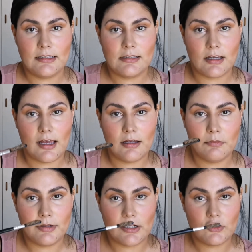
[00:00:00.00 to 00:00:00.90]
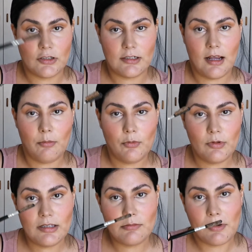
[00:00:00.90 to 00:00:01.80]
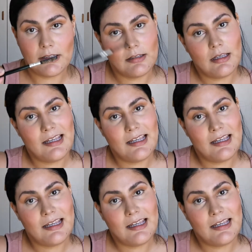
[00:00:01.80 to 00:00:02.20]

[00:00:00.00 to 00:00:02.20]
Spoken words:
So I brush it upwards, but